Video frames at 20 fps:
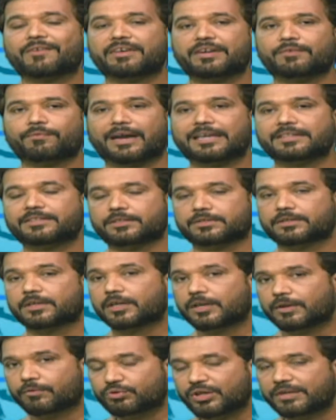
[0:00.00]
advices.
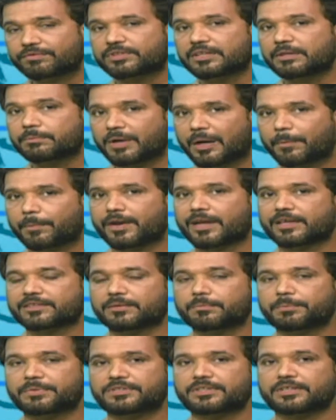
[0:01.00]
We have seen Babar
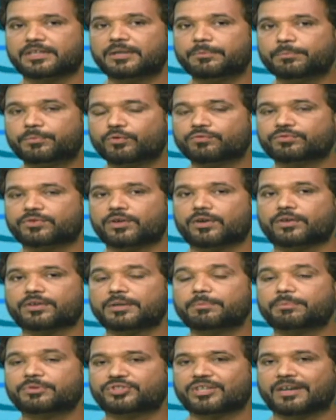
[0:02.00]
Azam basically improves a
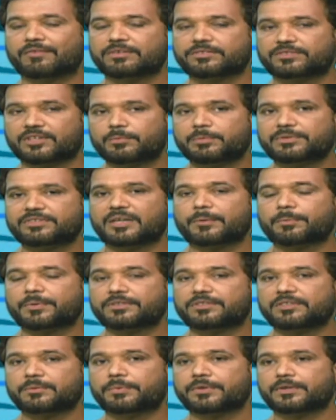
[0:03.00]
lot in Peshawar Zalmi's
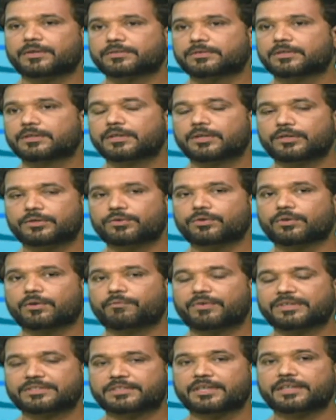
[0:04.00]
captaincy, because
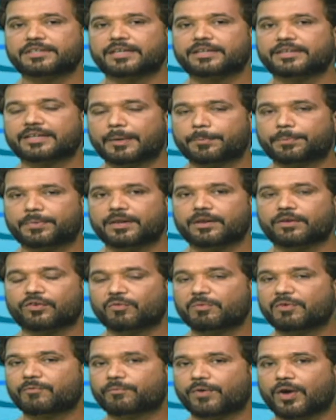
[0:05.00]
West Indian captain
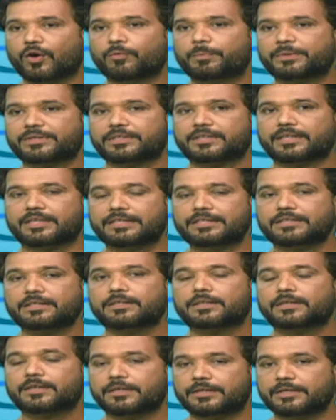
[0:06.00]
Roman Powell
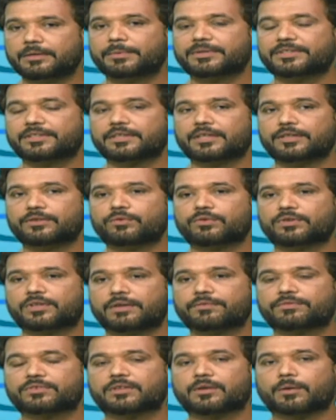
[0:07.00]
basically he basically
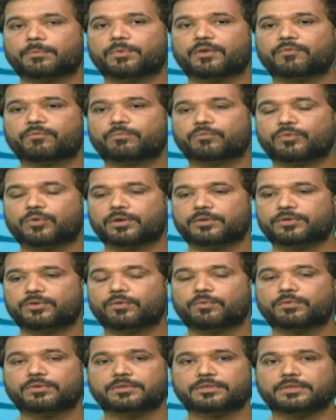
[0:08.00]
gives couple
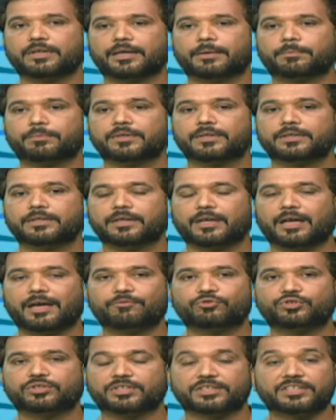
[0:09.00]
of I
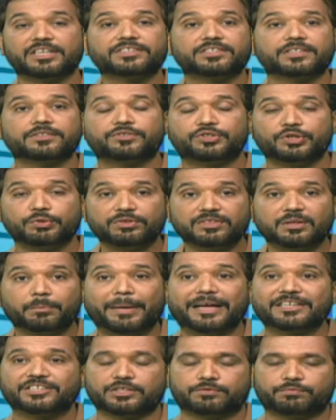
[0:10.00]
would suggestions during the
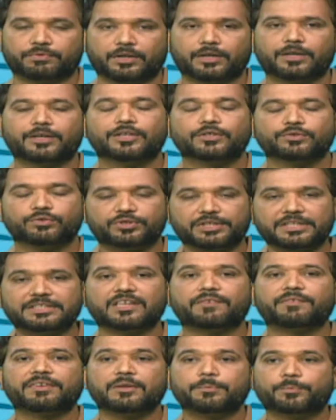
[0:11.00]
match as well. So these
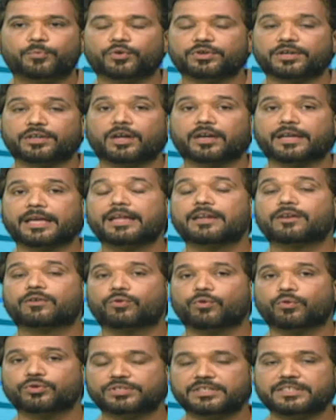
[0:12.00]
are very important. Again,
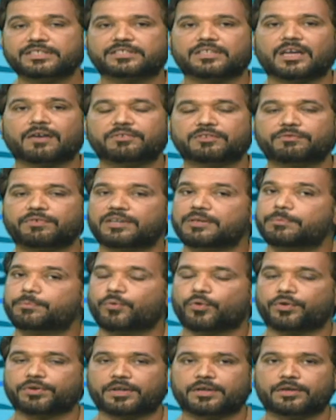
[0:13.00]
coaching staff is very
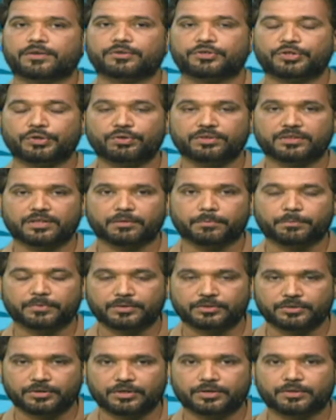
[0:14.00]
important during
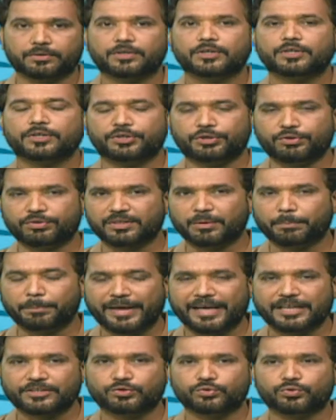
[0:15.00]
the
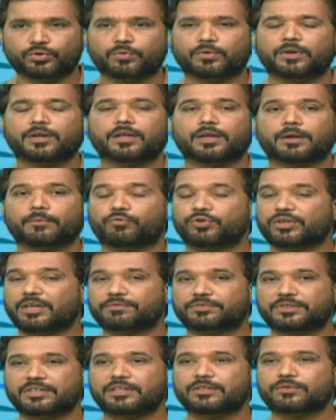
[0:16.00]
match. We
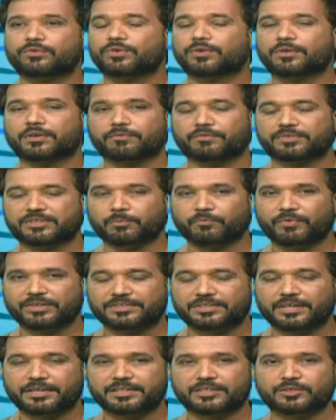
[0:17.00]
have seen some
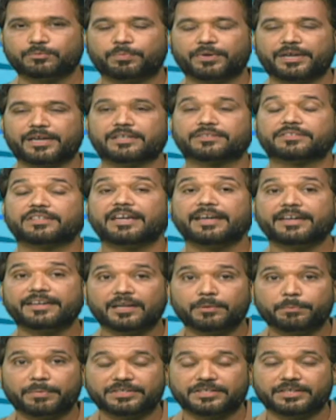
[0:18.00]
West Indian players,
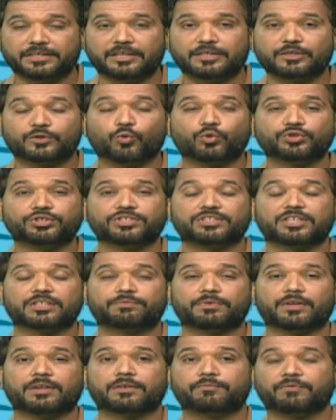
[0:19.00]
Indian basically coaches
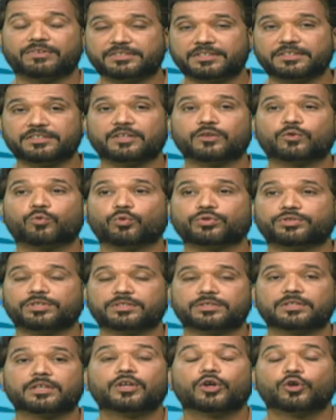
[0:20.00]
as well, West Indian
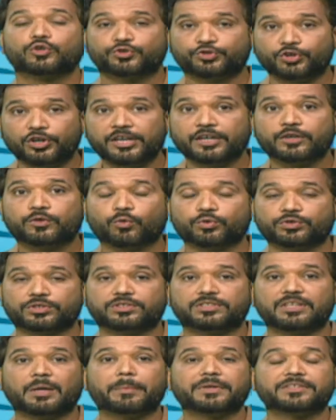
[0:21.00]
coaches, Australian
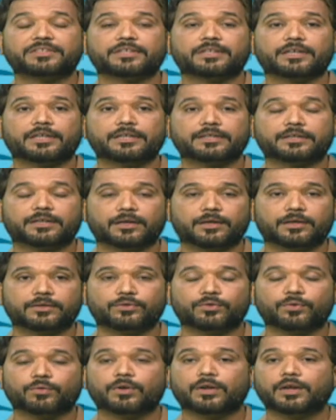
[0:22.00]
coaches. They basically
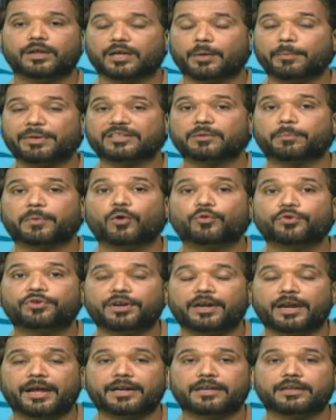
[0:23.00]
come at the
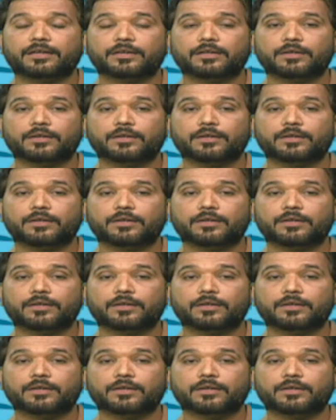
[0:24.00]
boundary line.